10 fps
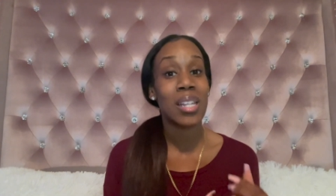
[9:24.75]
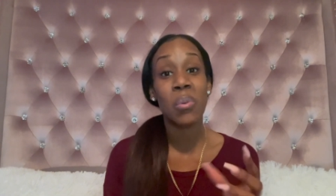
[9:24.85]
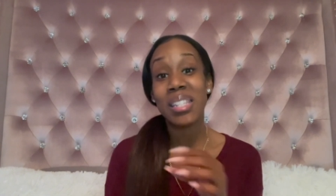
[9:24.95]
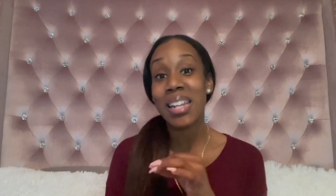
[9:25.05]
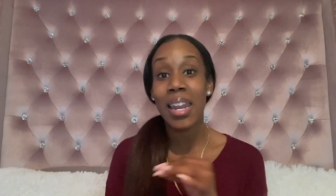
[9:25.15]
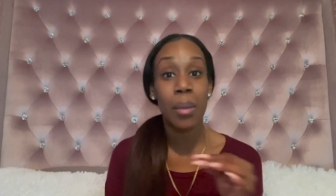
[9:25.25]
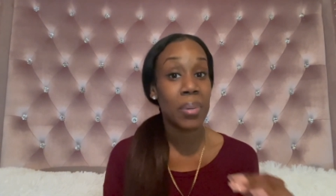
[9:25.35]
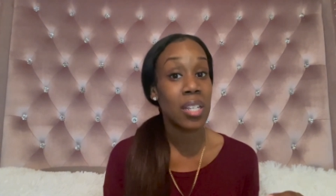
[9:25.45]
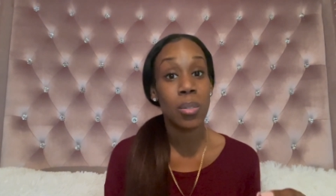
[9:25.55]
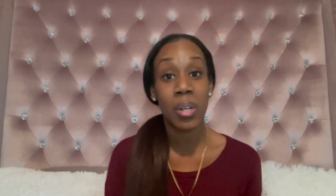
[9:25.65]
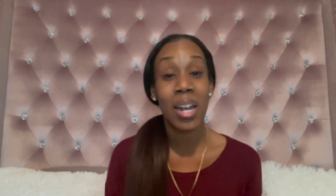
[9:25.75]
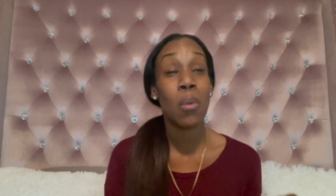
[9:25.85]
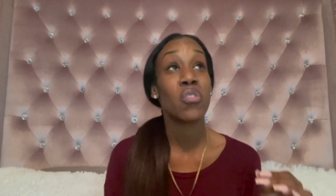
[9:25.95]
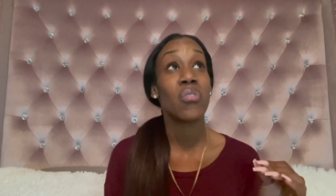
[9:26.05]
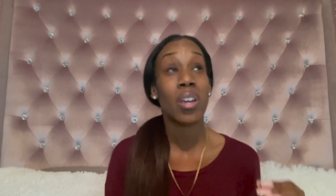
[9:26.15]
I was not at peace with it. I
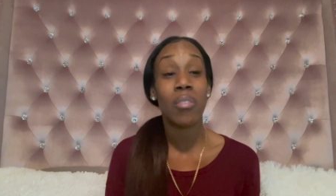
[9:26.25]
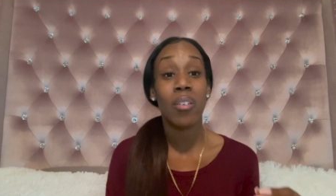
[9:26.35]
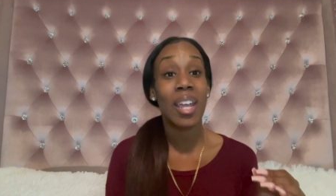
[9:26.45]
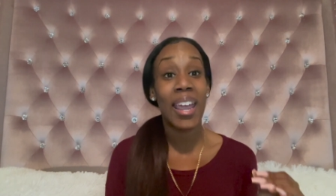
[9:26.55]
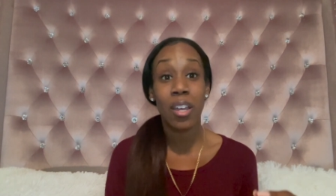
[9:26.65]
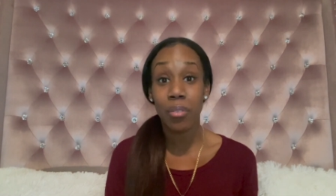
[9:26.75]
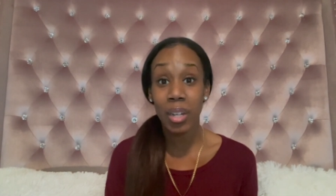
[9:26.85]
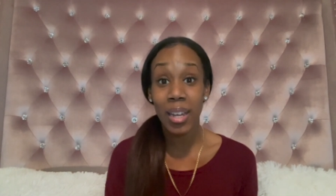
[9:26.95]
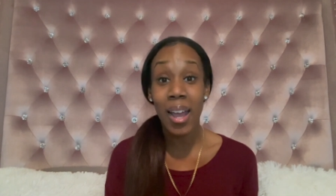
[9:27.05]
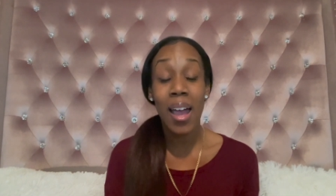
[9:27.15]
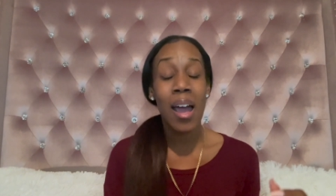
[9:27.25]
was very, very angry.